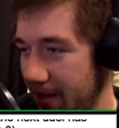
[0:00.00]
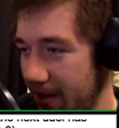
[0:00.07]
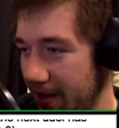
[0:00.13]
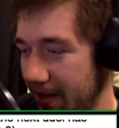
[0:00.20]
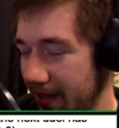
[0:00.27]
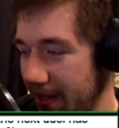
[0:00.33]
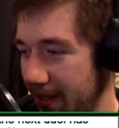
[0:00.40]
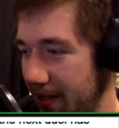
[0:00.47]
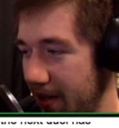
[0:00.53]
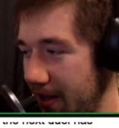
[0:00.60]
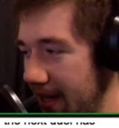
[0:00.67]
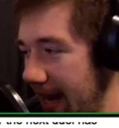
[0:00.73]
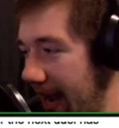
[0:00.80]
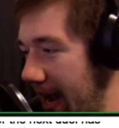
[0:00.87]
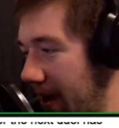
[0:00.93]
He's
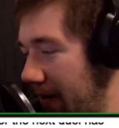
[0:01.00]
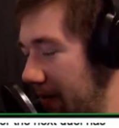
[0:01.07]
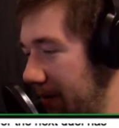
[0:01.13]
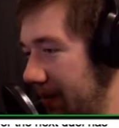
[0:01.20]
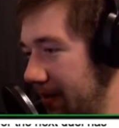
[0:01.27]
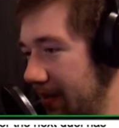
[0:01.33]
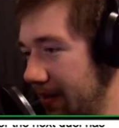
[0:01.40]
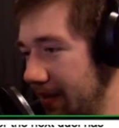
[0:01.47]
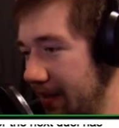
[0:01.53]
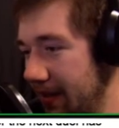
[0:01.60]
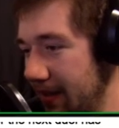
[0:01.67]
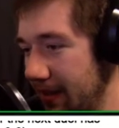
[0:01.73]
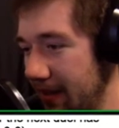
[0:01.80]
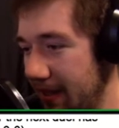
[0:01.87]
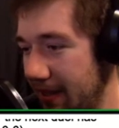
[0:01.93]
good now.
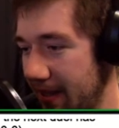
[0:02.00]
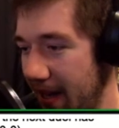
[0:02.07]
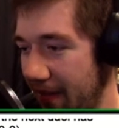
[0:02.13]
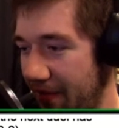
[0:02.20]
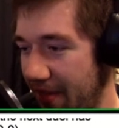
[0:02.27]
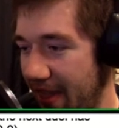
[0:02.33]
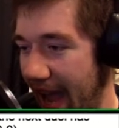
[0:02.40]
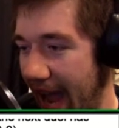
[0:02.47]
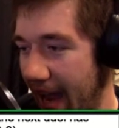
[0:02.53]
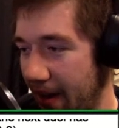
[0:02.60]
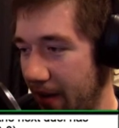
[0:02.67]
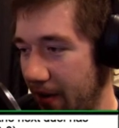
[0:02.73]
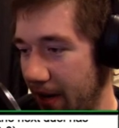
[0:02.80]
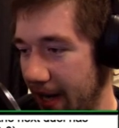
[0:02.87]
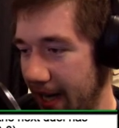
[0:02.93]
He's not that
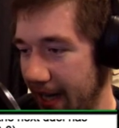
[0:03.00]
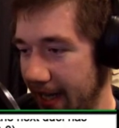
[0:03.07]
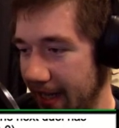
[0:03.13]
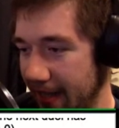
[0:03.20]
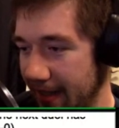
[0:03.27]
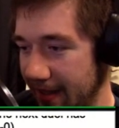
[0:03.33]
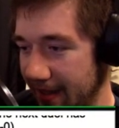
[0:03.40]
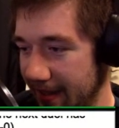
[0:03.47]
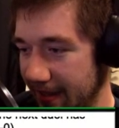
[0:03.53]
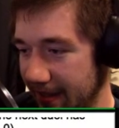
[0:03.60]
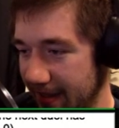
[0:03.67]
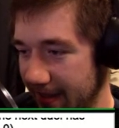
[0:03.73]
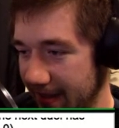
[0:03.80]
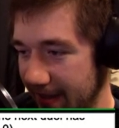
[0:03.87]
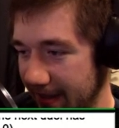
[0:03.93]
great. We have so many
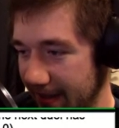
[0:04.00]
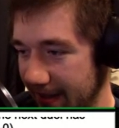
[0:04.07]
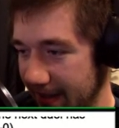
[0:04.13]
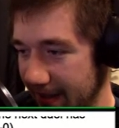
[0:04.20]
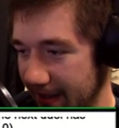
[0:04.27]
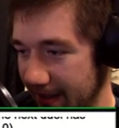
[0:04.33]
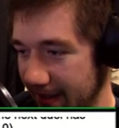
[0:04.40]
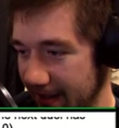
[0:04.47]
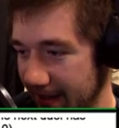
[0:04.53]
discard cards.